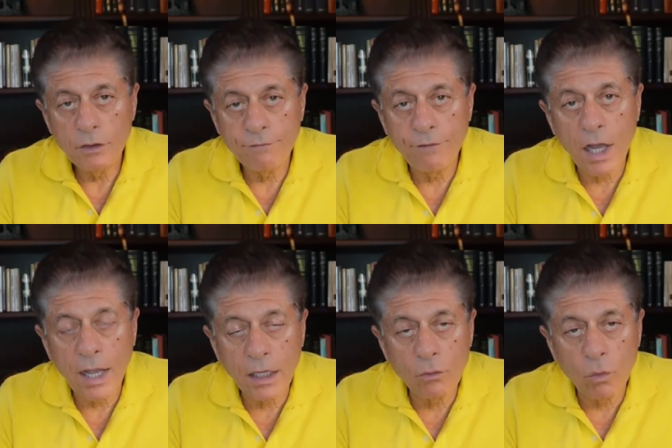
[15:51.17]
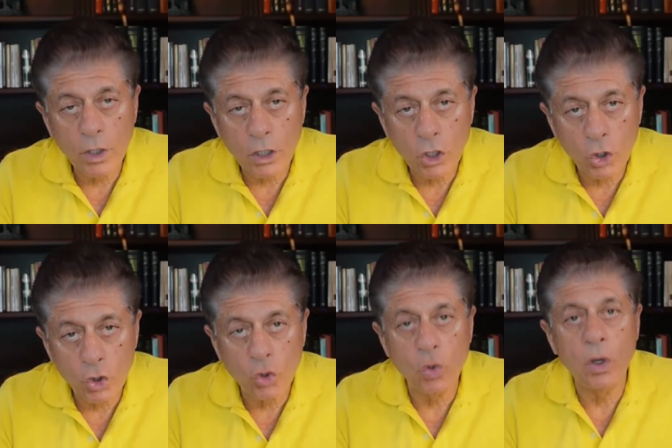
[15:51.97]
defied what
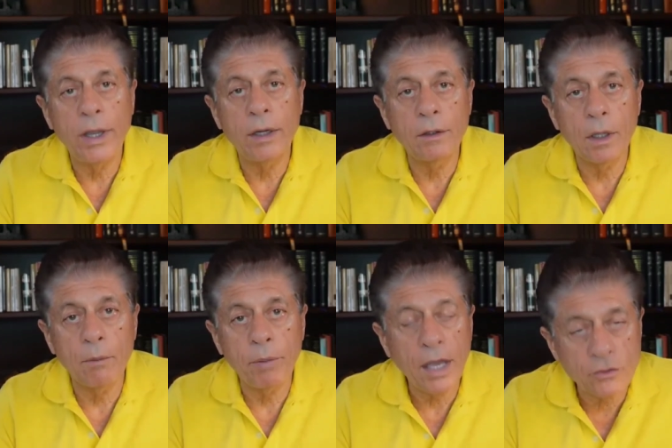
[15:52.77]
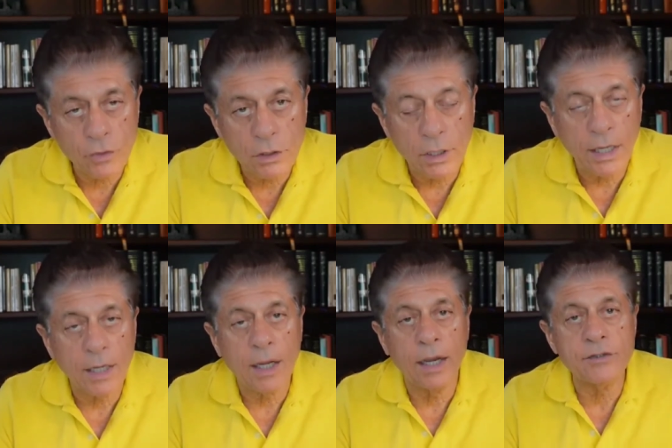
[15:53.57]
you and Patrick
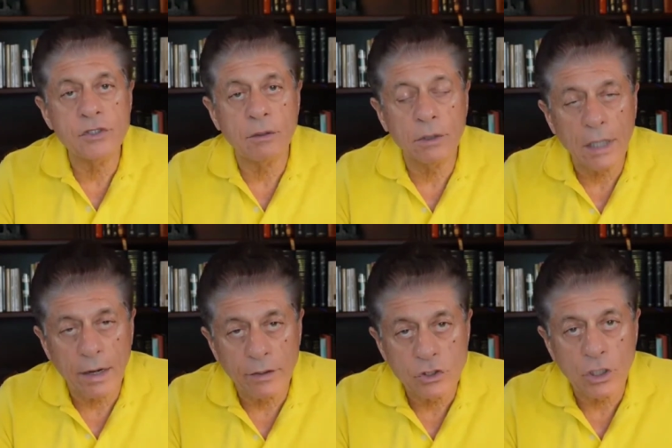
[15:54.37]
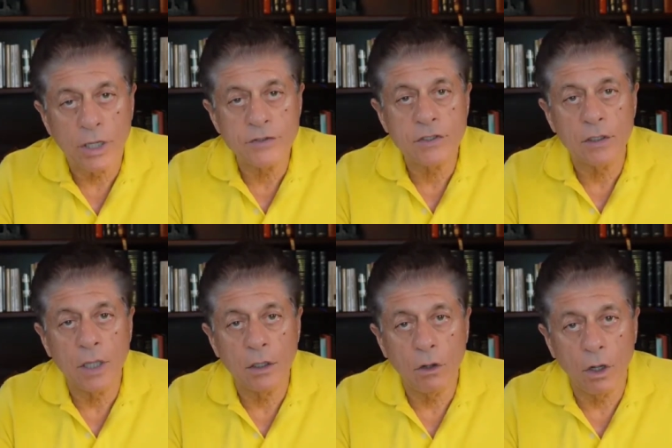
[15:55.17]
Lancaster and Larry Johnson
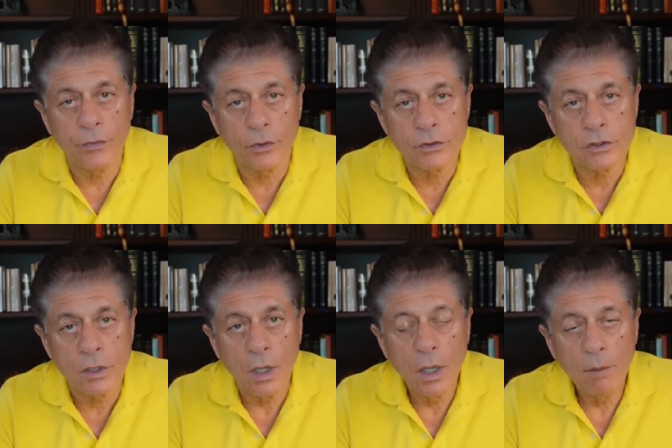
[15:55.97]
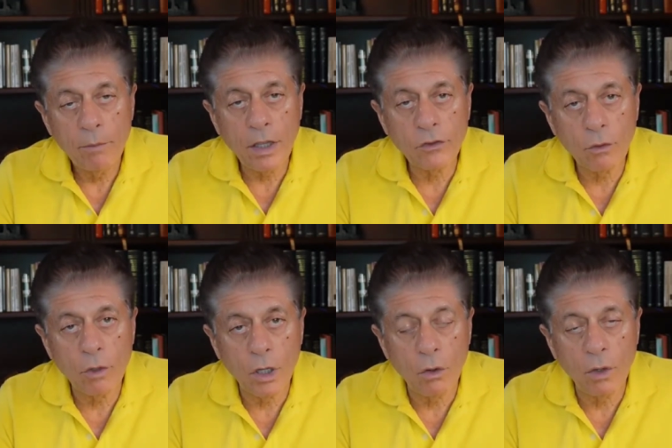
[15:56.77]
and others, Matthew
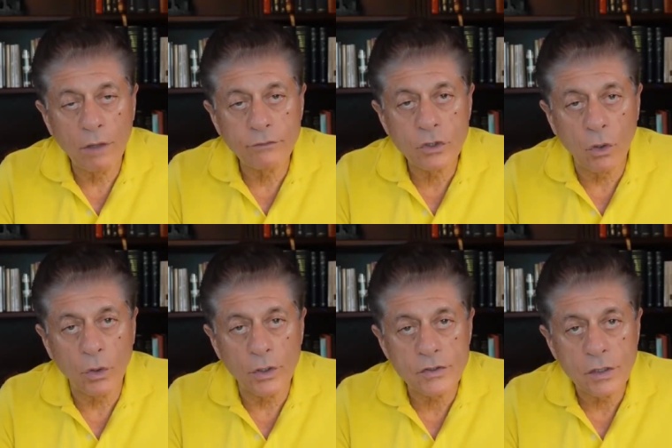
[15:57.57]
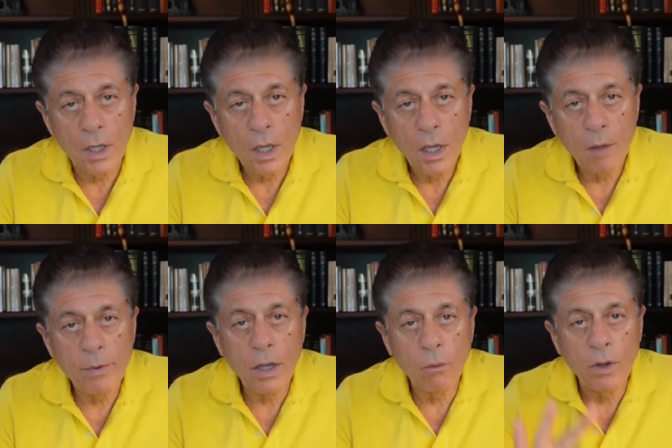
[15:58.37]
Hoh, have told us
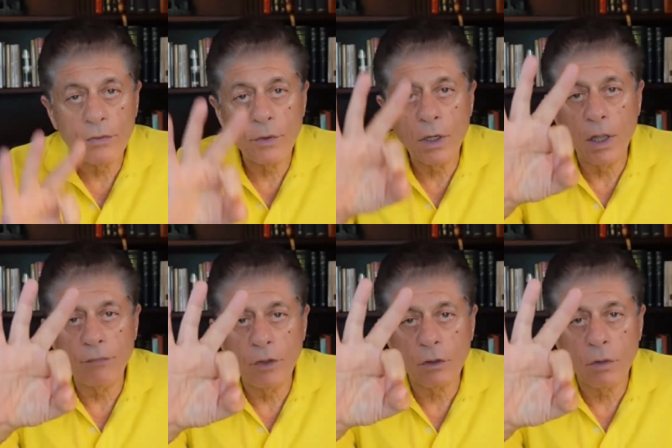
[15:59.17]
about whether or not the